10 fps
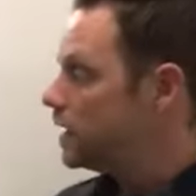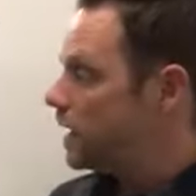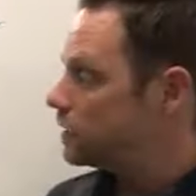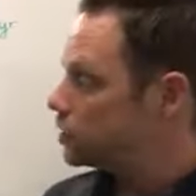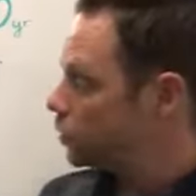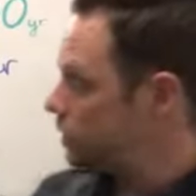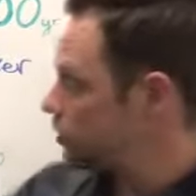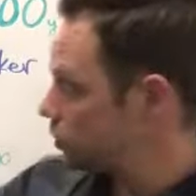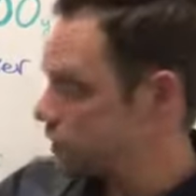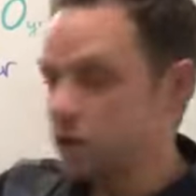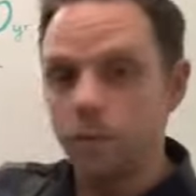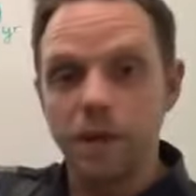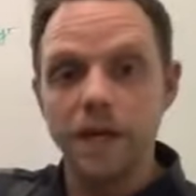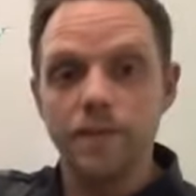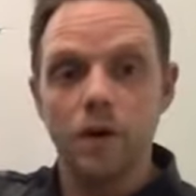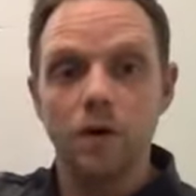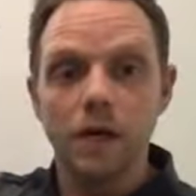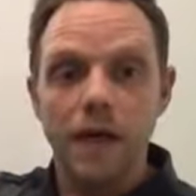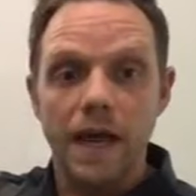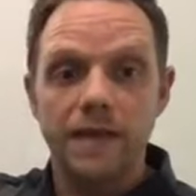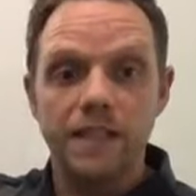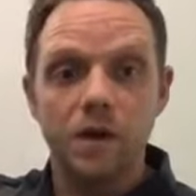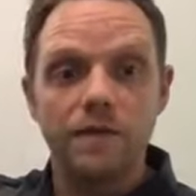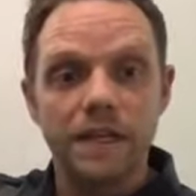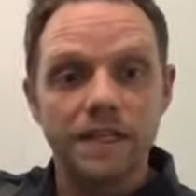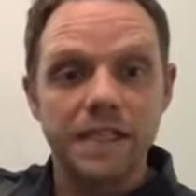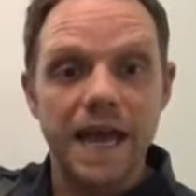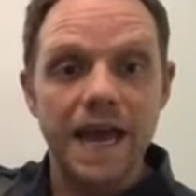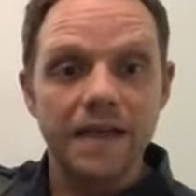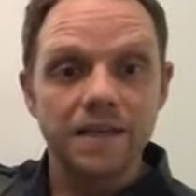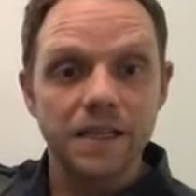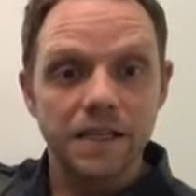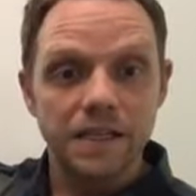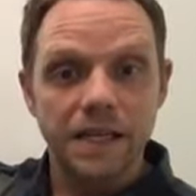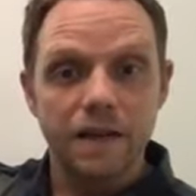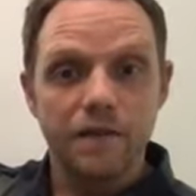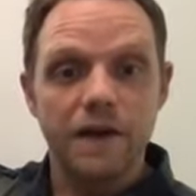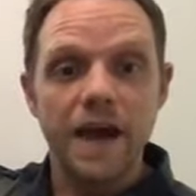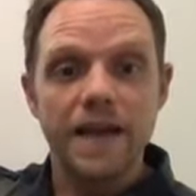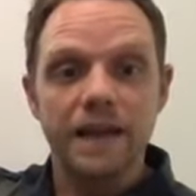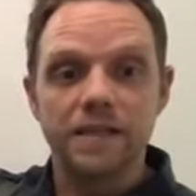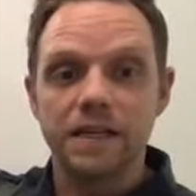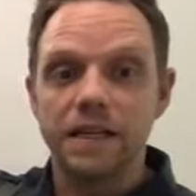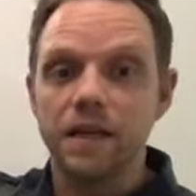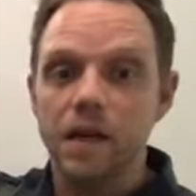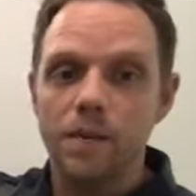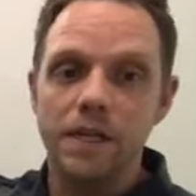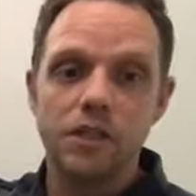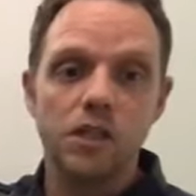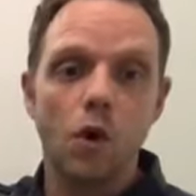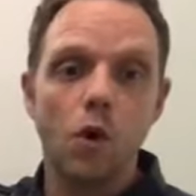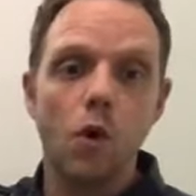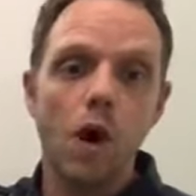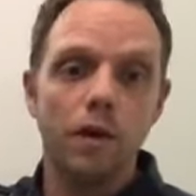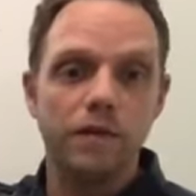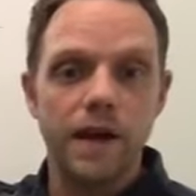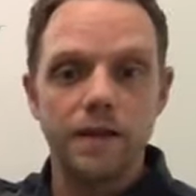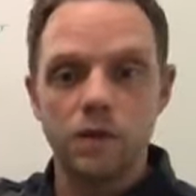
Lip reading: And so these are still people, and they still have an intent to get financing, but they just don't qualify.